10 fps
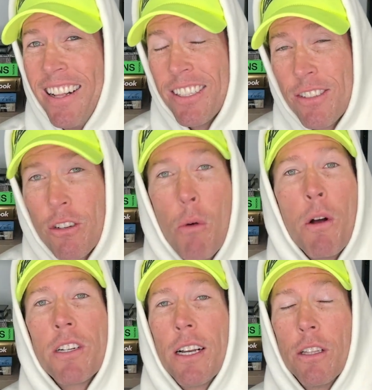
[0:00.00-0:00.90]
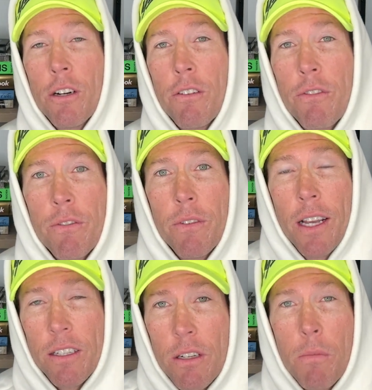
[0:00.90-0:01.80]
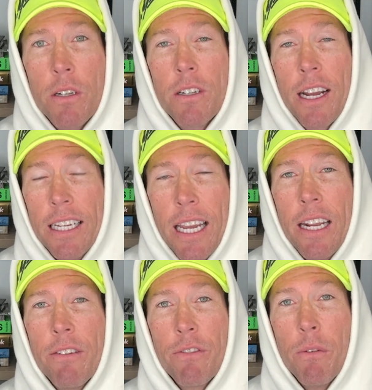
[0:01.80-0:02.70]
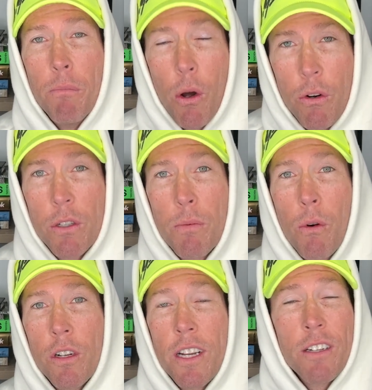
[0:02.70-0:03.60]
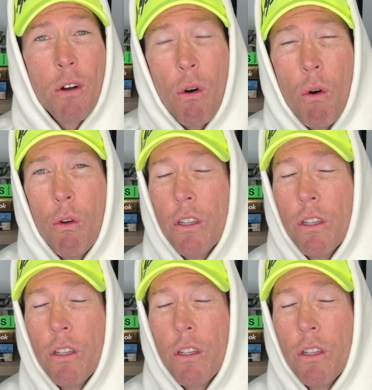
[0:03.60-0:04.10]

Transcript: So much I learned and so much I gained from motorsports as a whole,